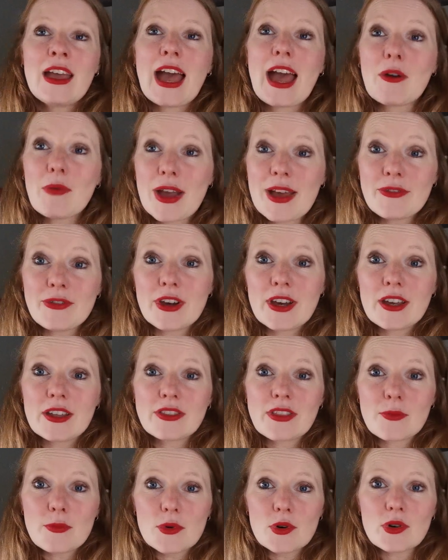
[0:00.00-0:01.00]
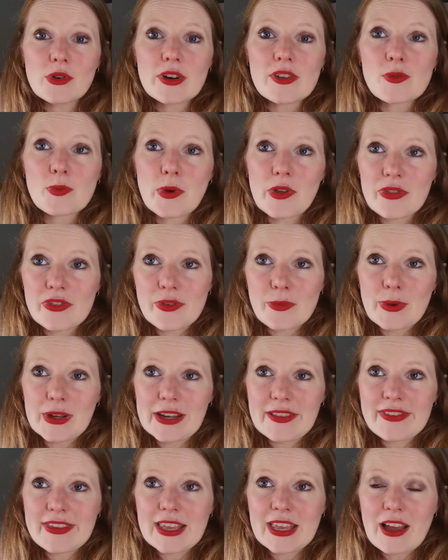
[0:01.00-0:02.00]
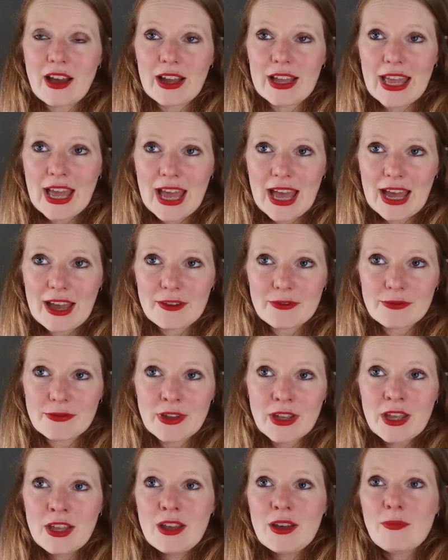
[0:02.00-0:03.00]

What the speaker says: However, the more responsibility I have.